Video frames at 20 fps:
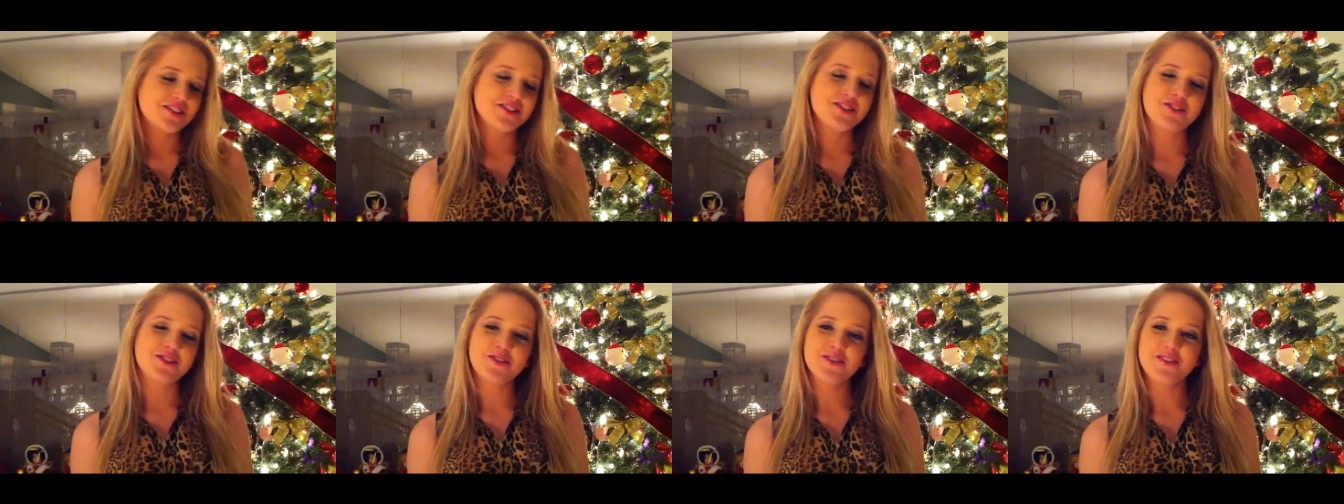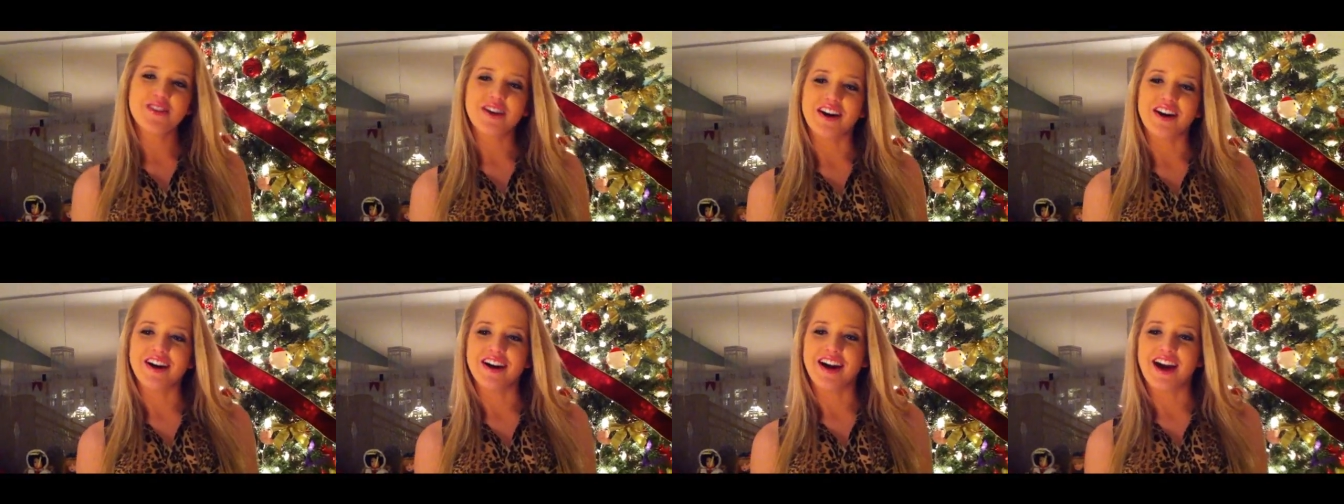
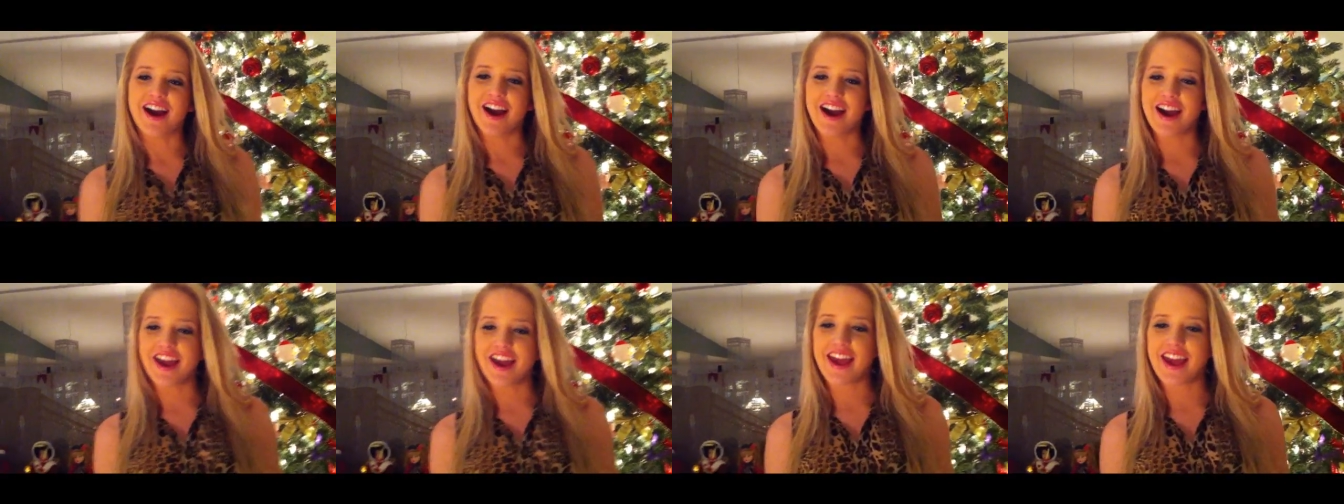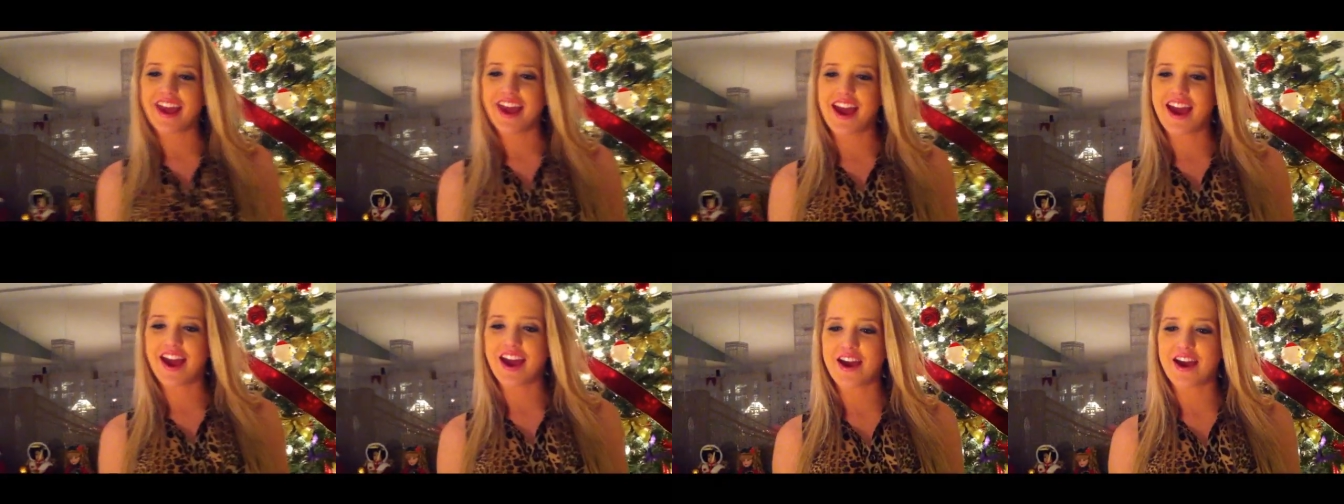Sure. I
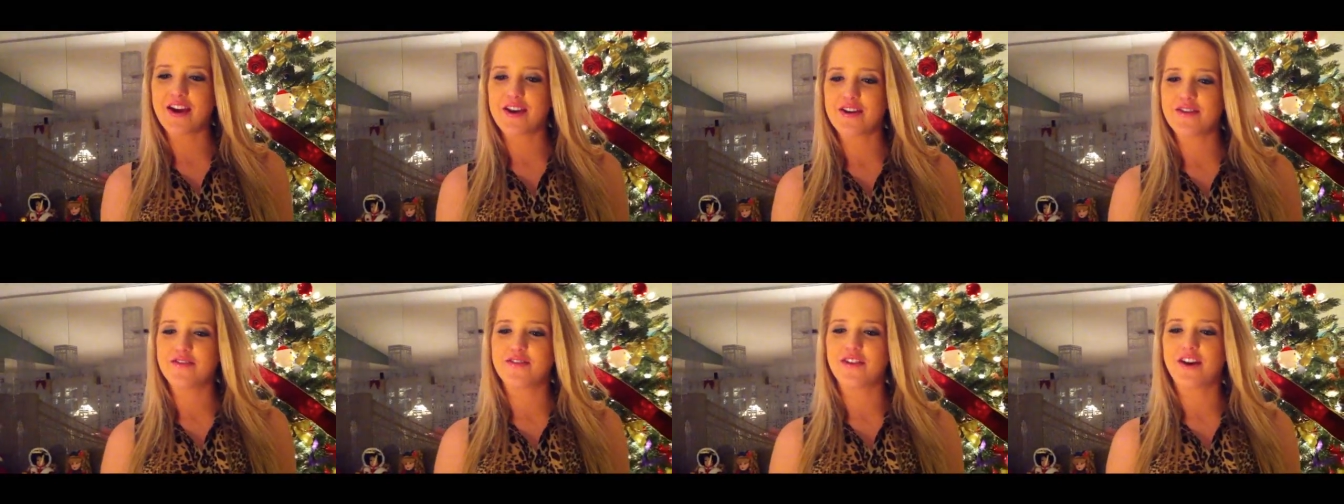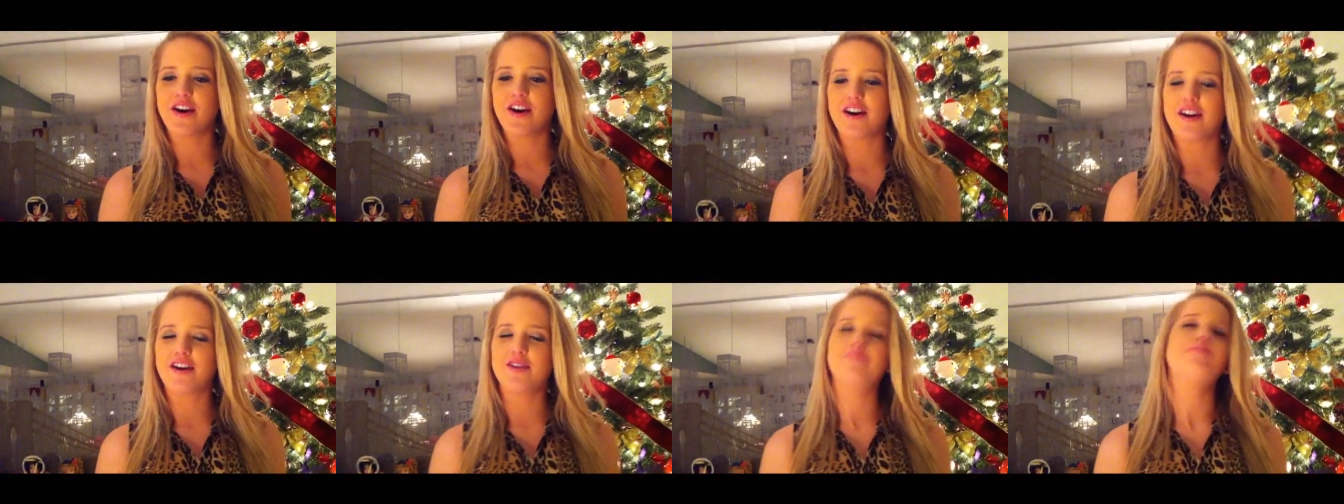have
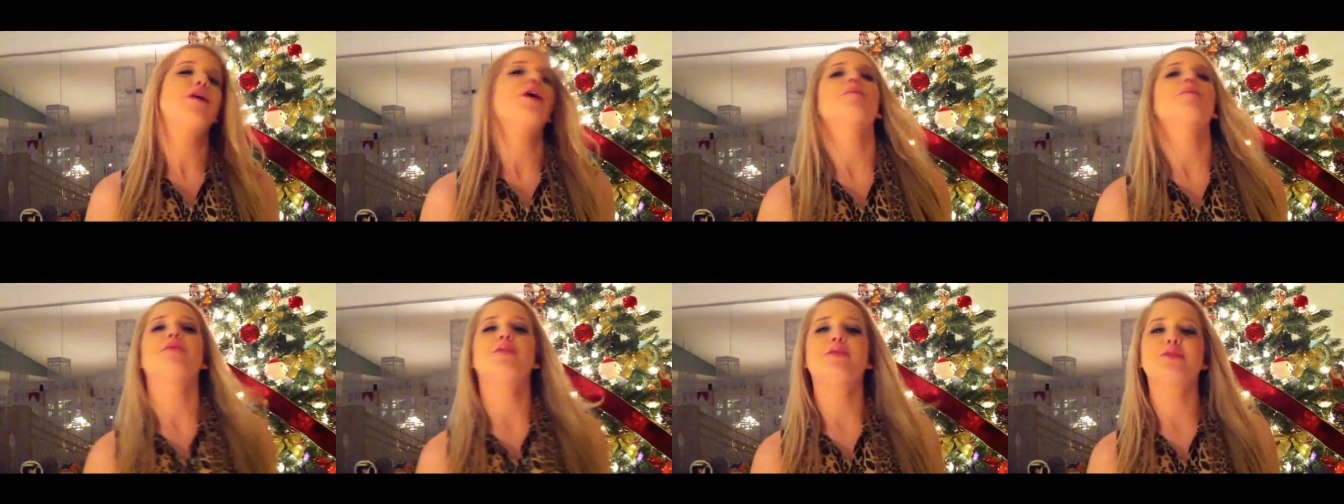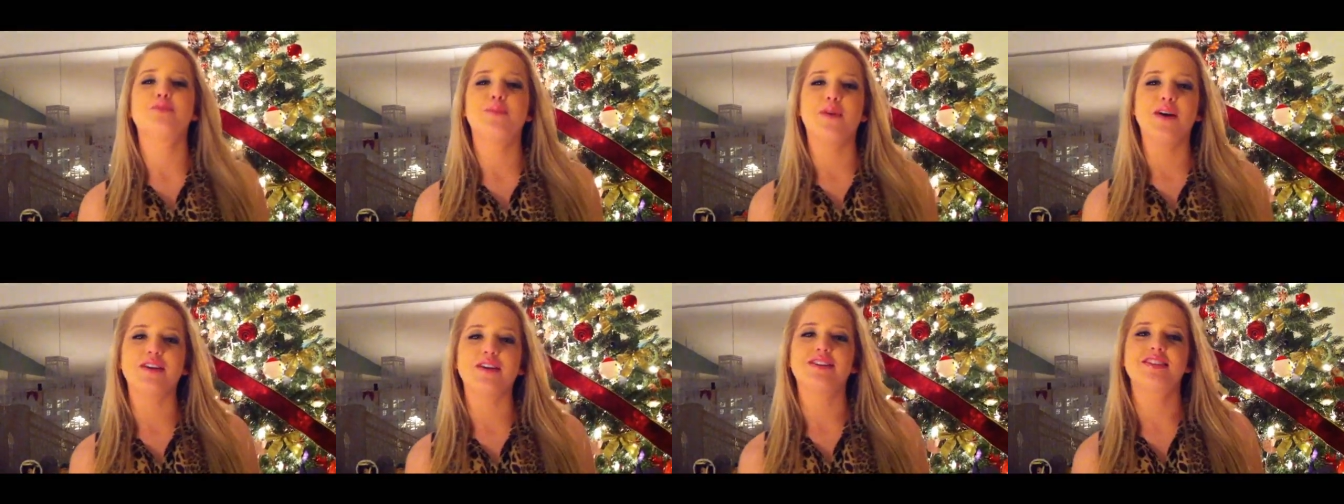uh, "Mama
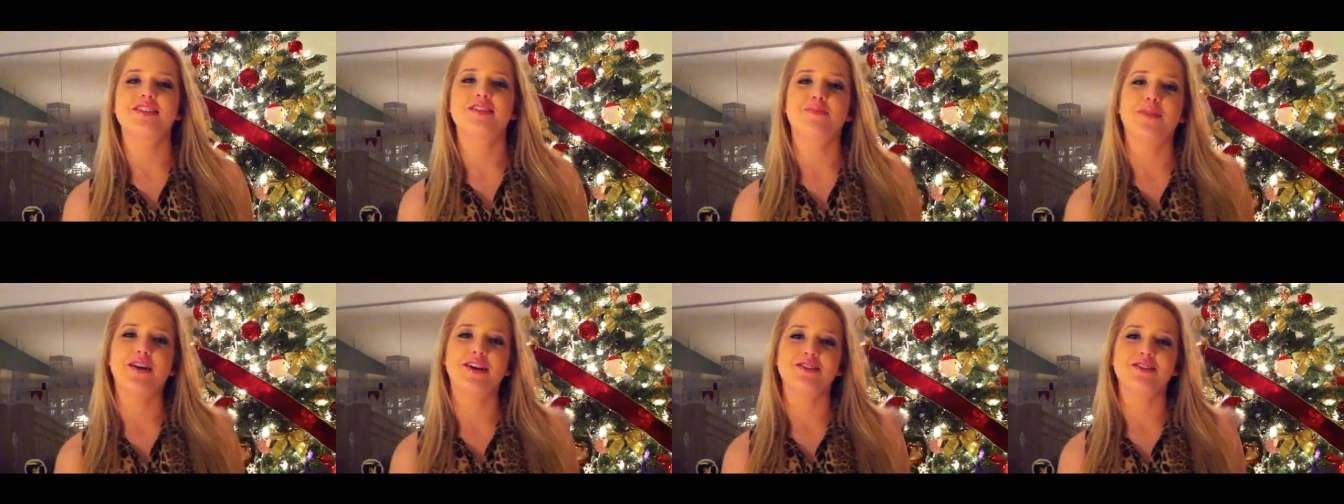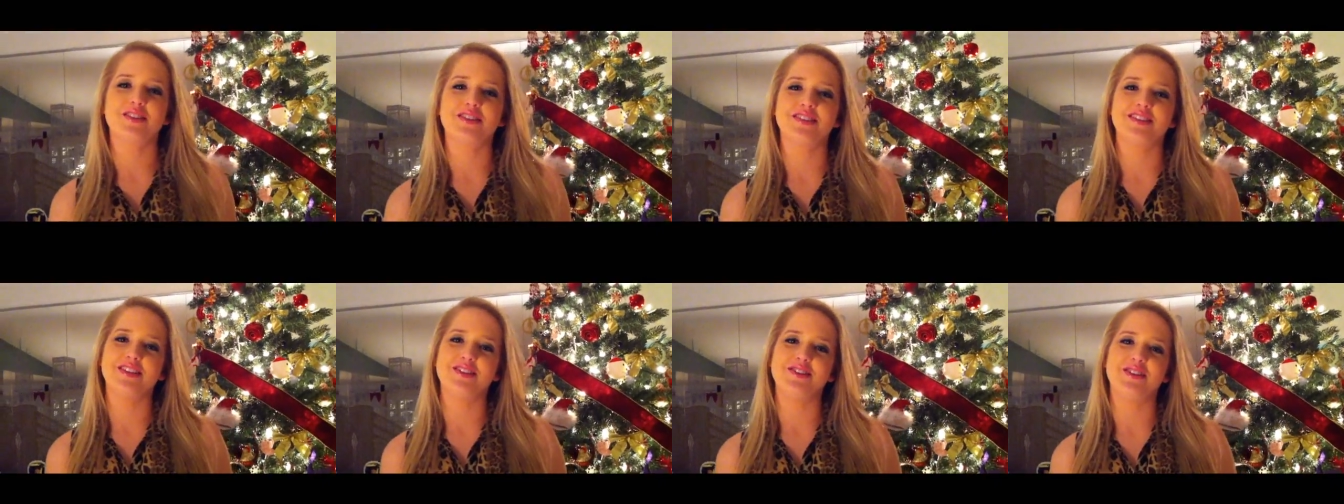Knows Best" by
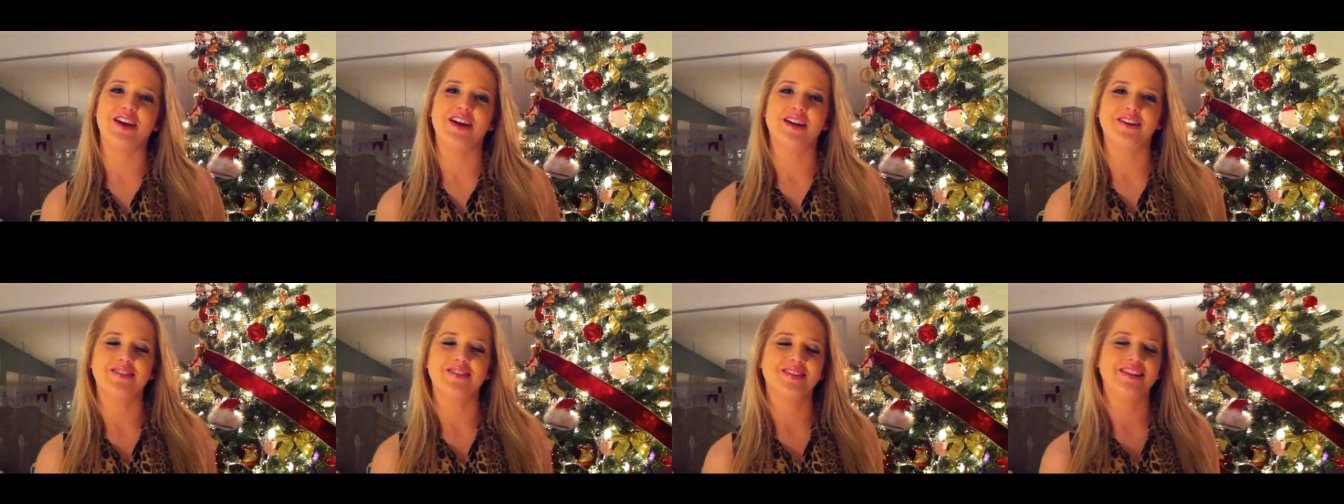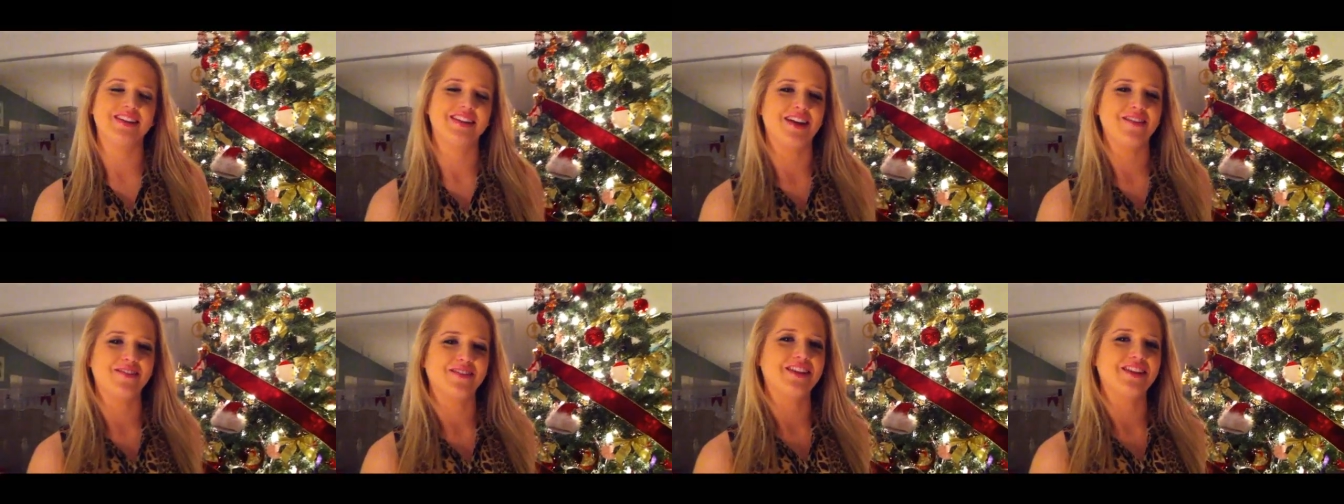Jessie J. I'll
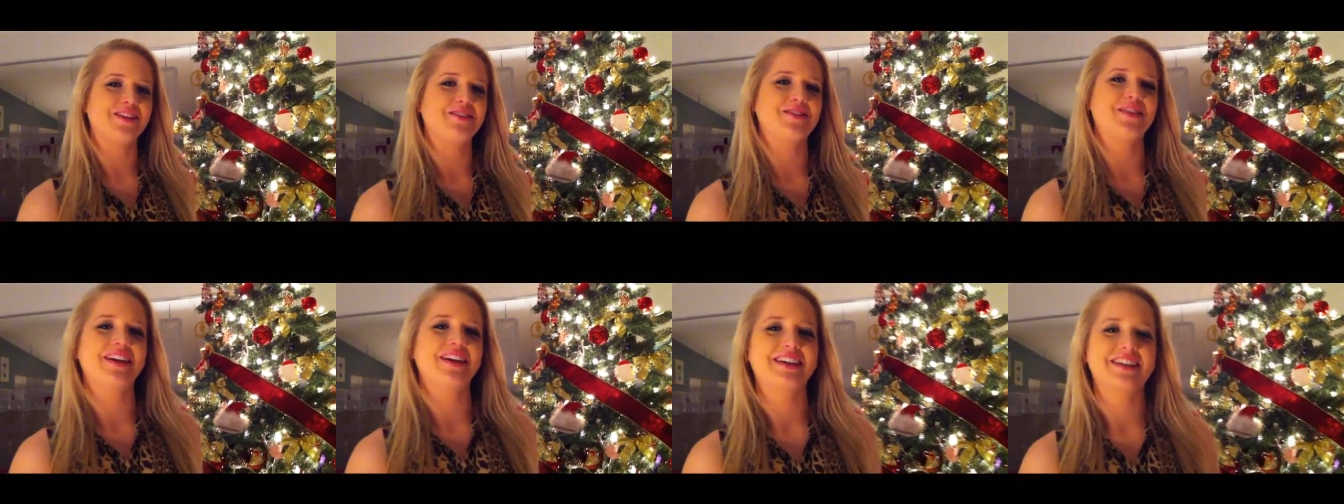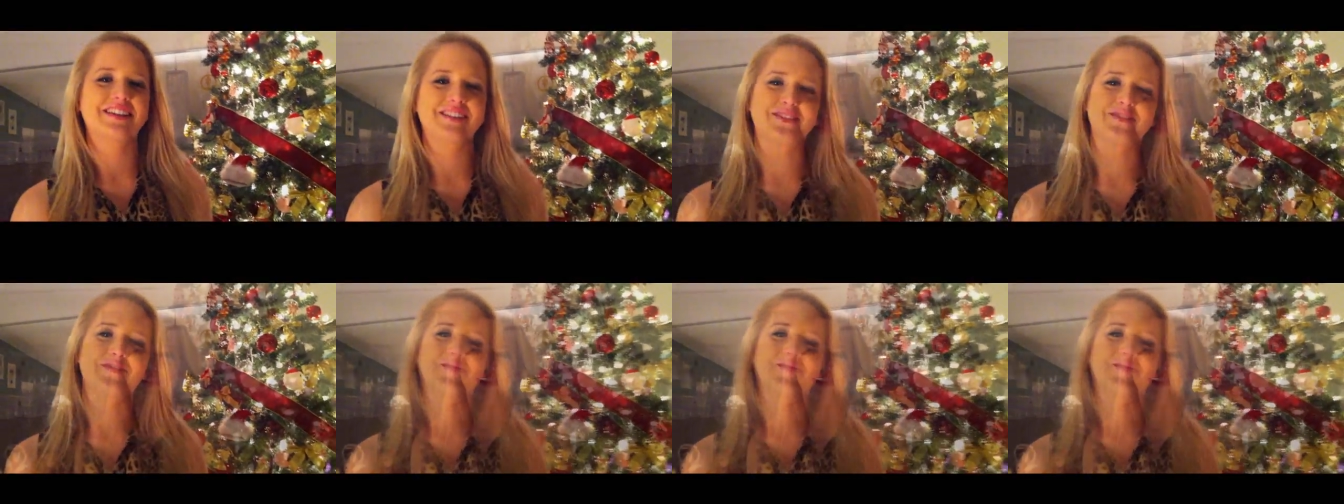sing that. Really okay.